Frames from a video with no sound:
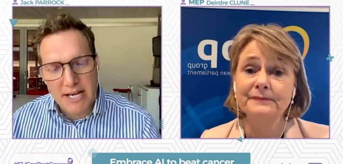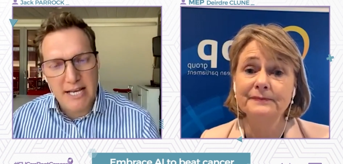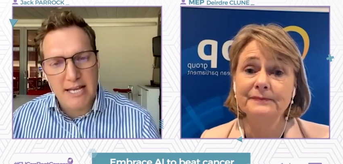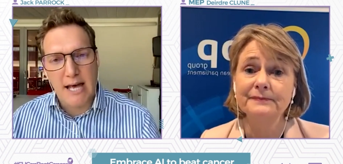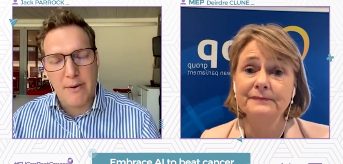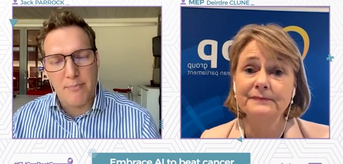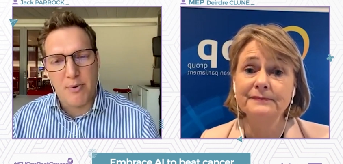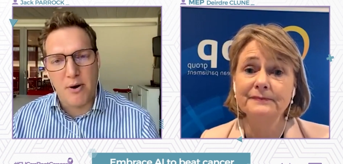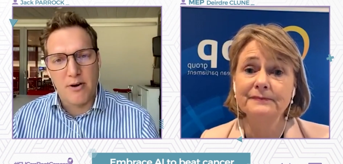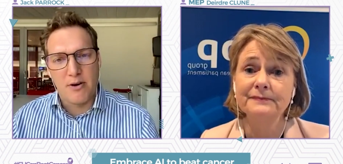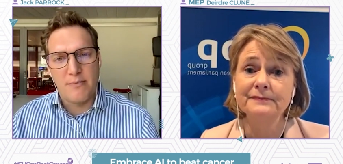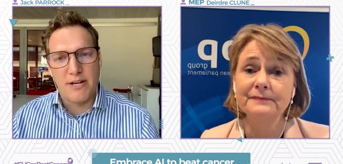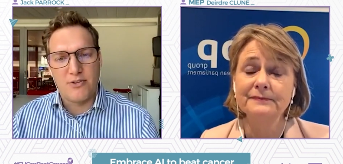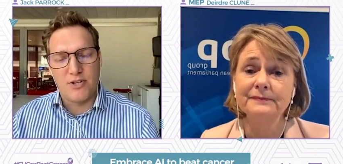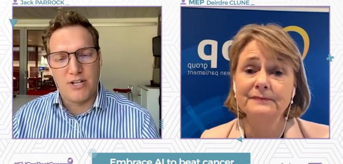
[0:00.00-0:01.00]
Speaker 1: in that
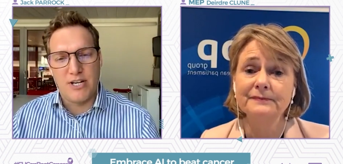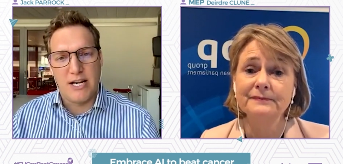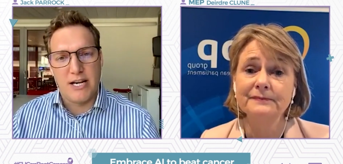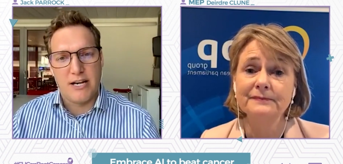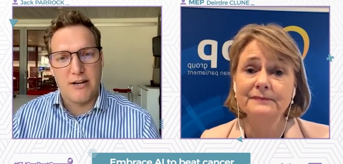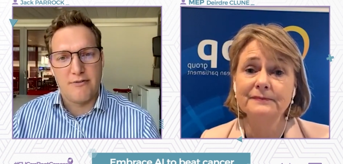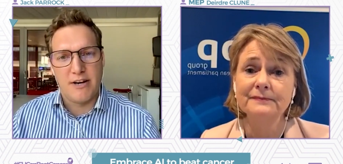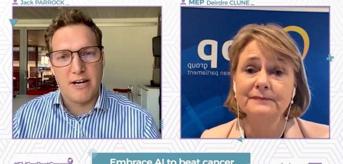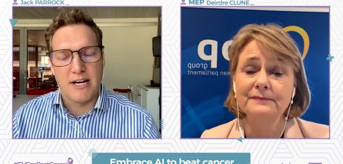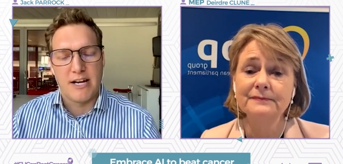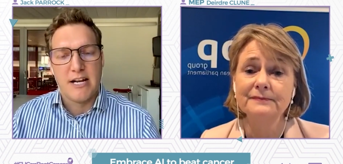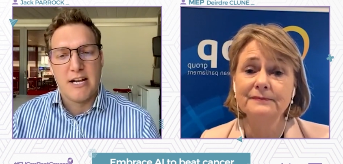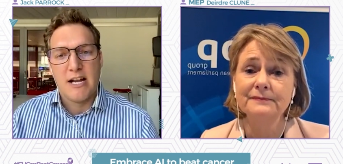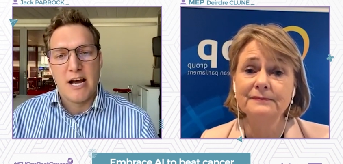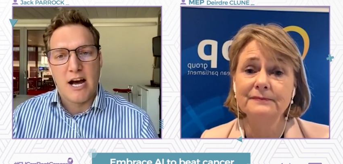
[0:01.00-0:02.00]
parliamentary hearing,
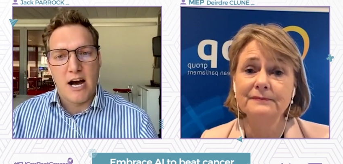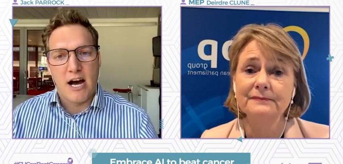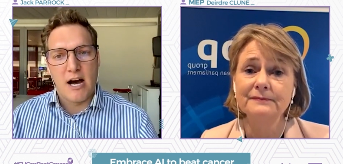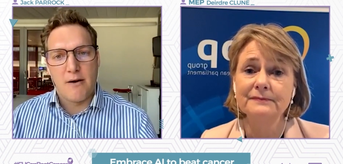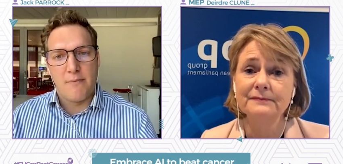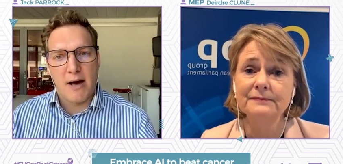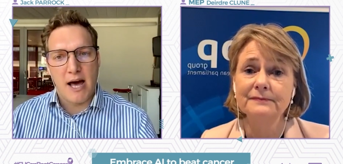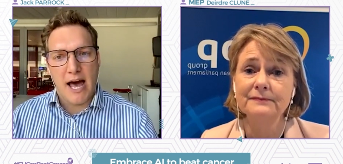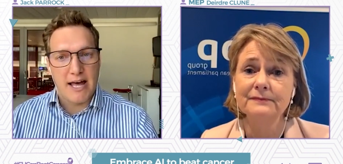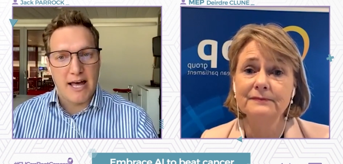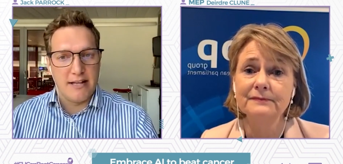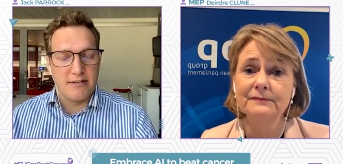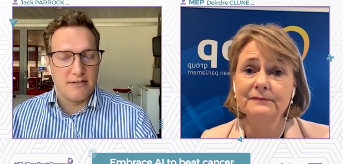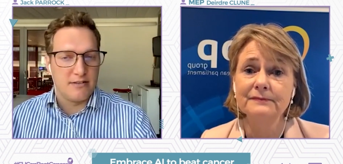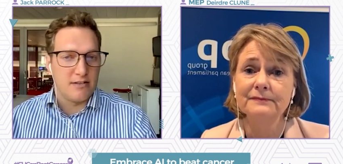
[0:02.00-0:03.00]
um,
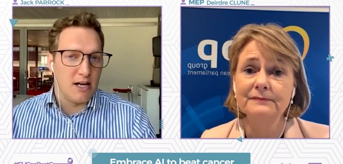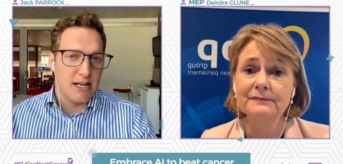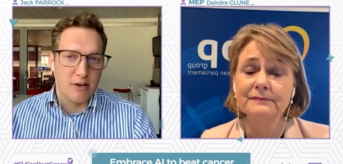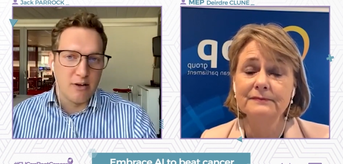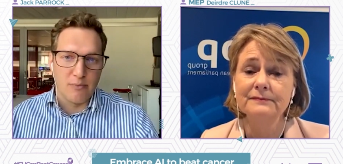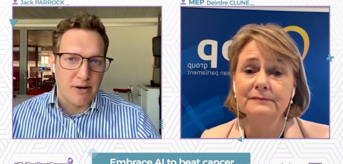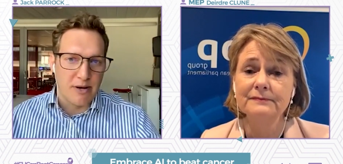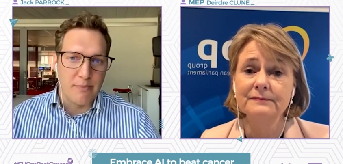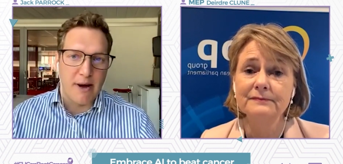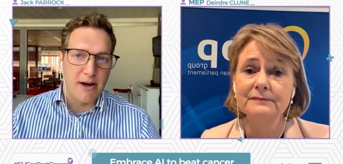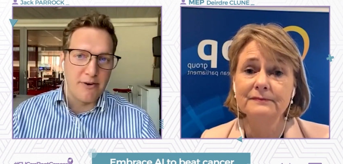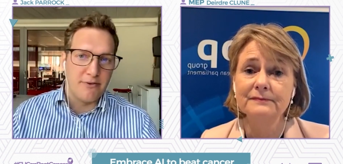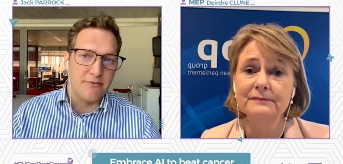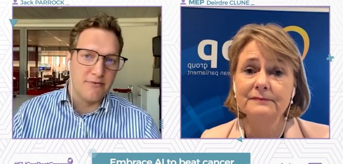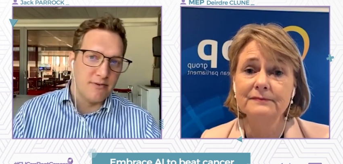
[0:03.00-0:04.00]
and a little bit about
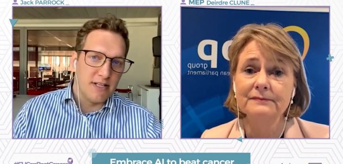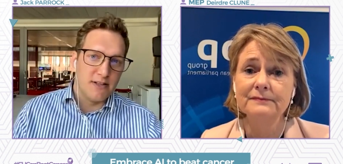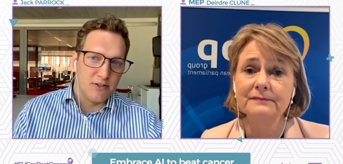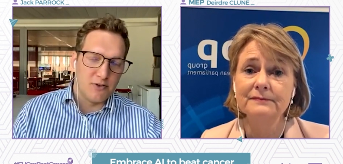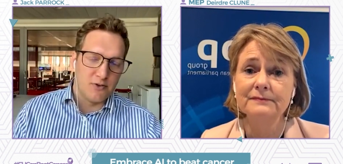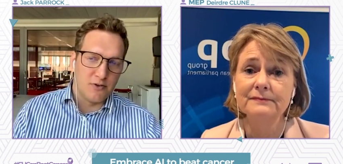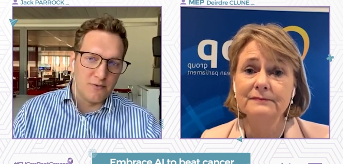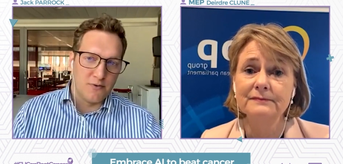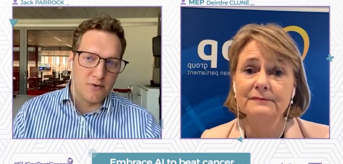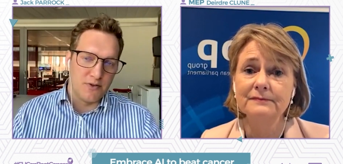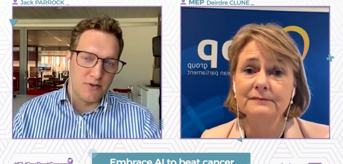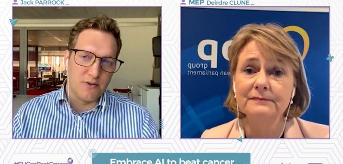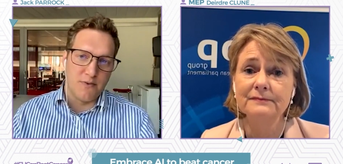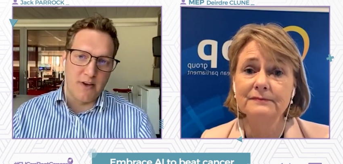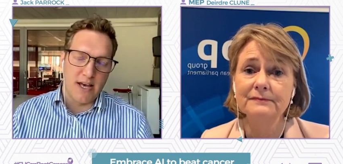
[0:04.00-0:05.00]
the, the sort of use
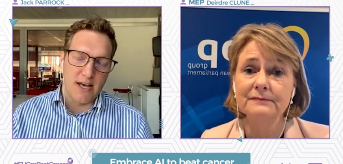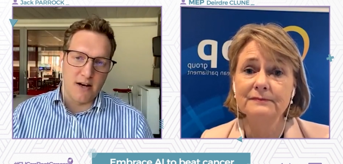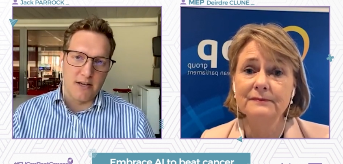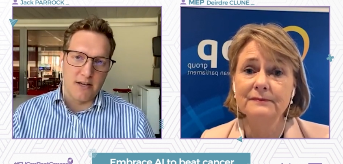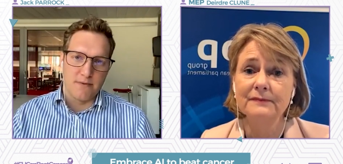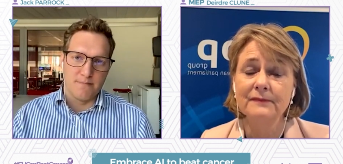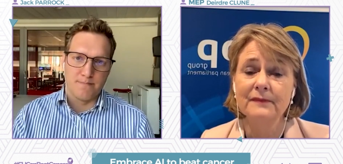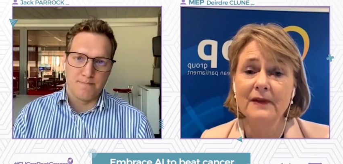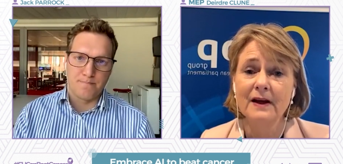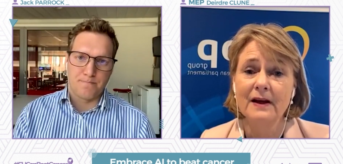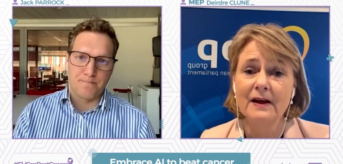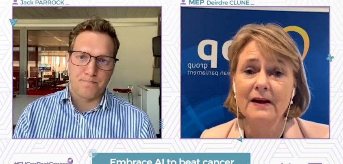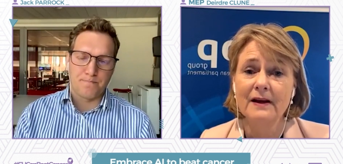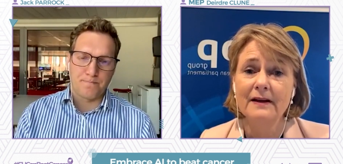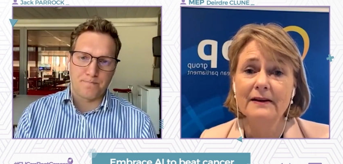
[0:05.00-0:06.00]
of A I?
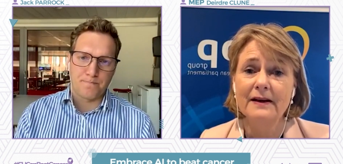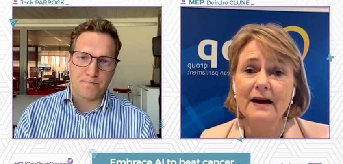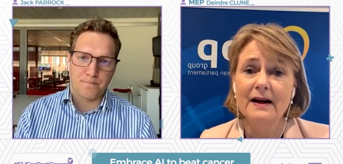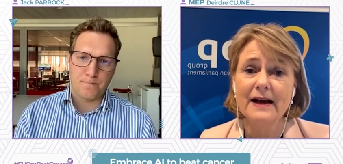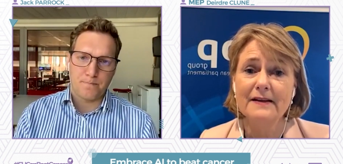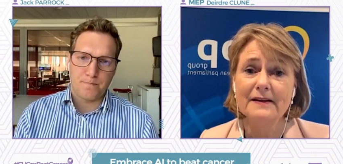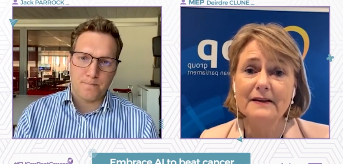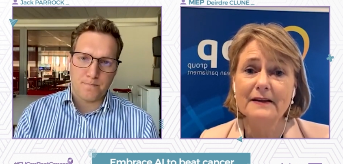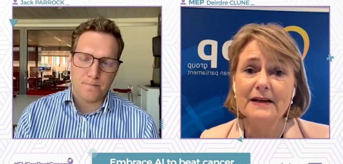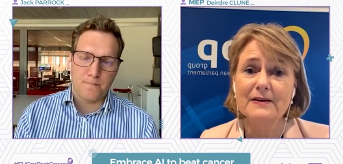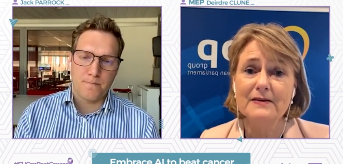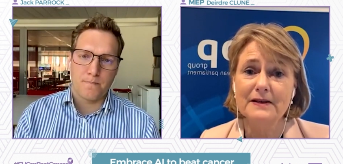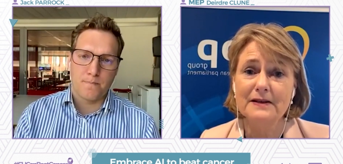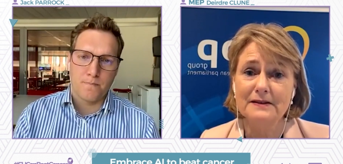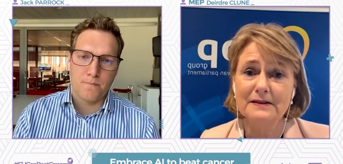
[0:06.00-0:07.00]
Speaker 2: Yeah, I can. The
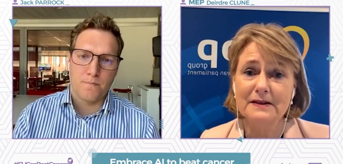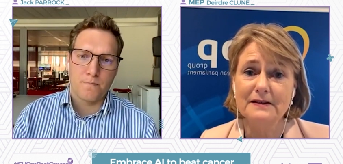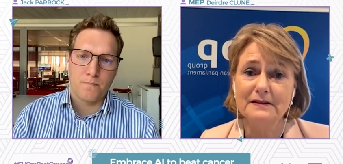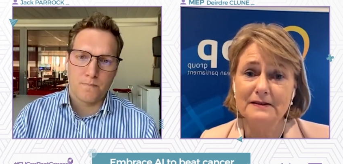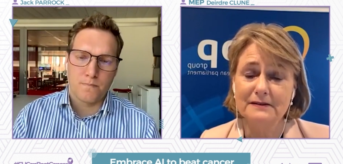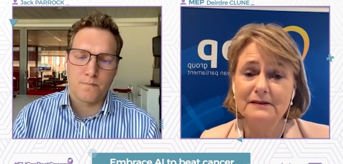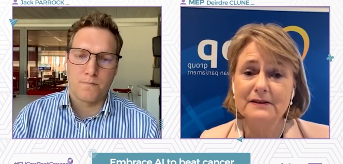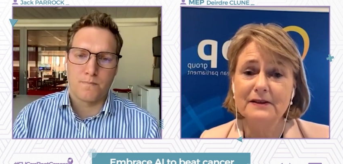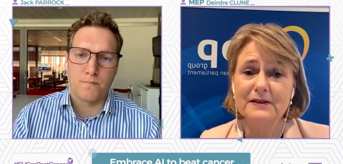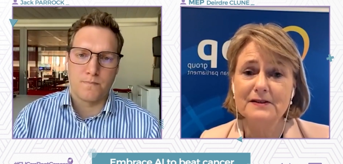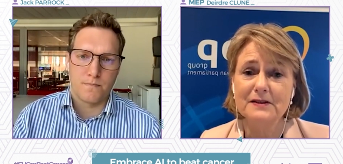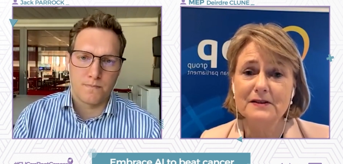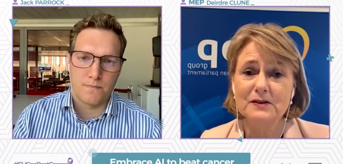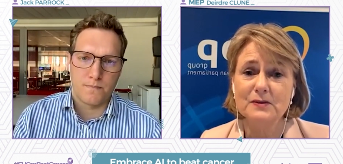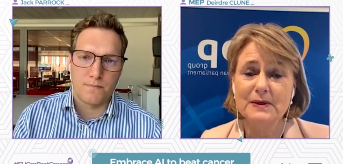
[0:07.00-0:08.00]
hearing is on Thursday the
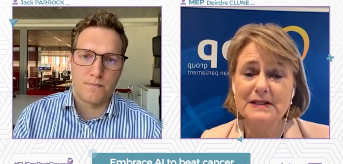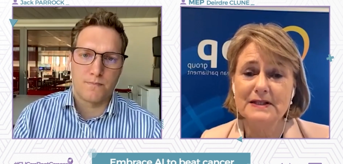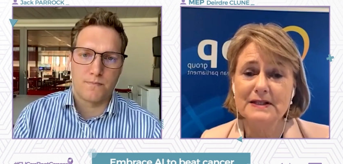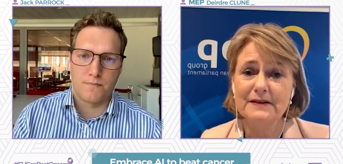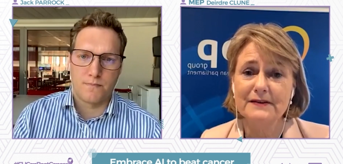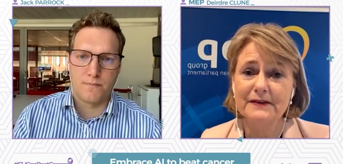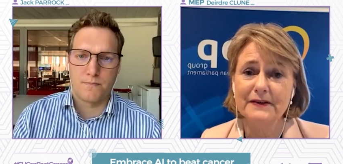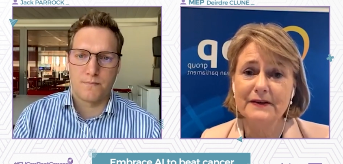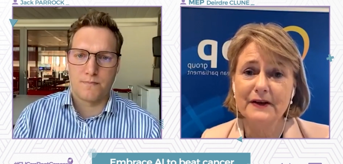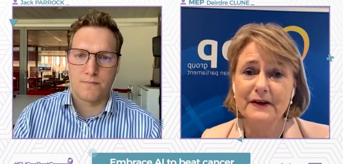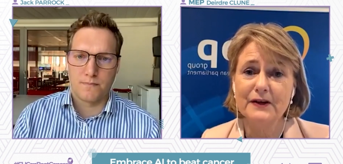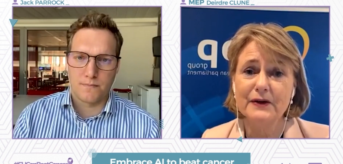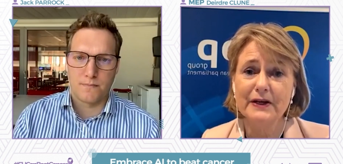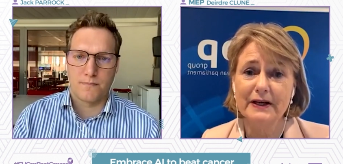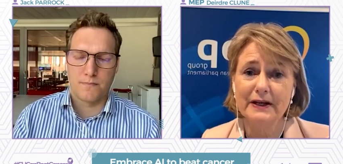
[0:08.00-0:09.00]
twenty-seventh. Yeah,
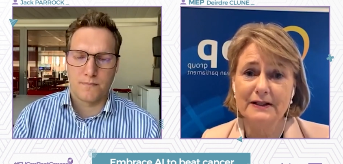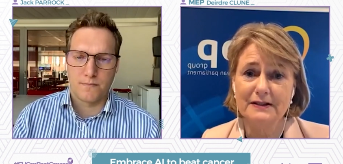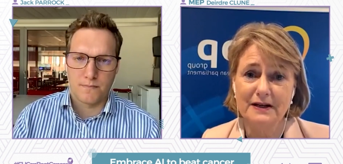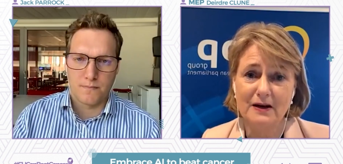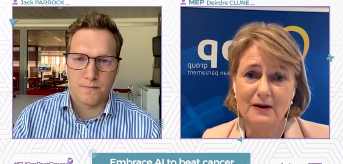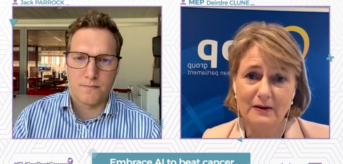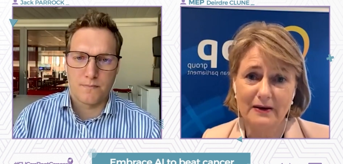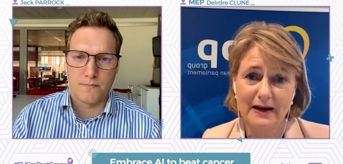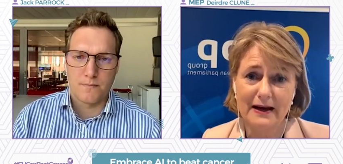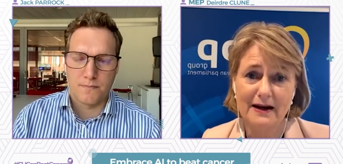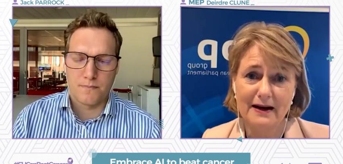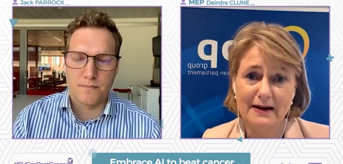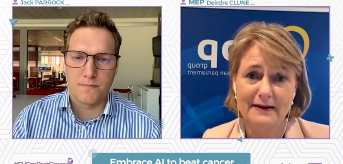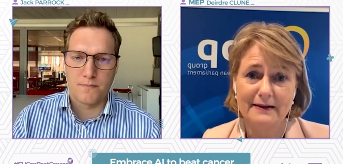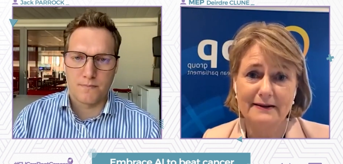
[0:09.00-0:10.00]
looking at how A
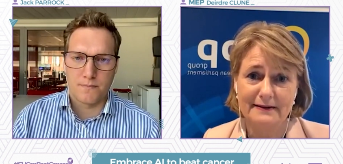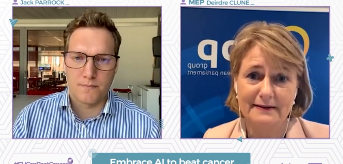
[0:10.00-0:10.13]
I